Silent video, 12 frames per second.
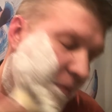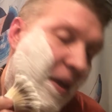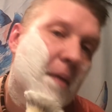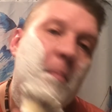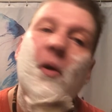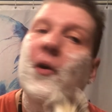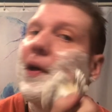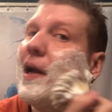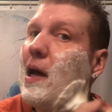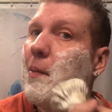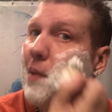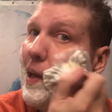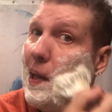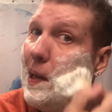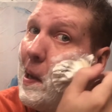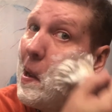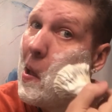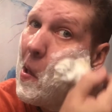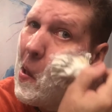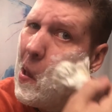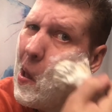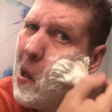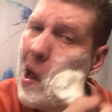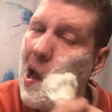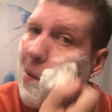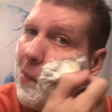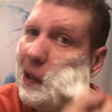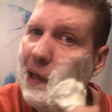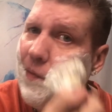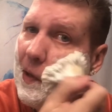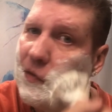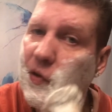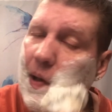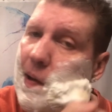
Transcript: That Bourbonnais Bay, I believe it's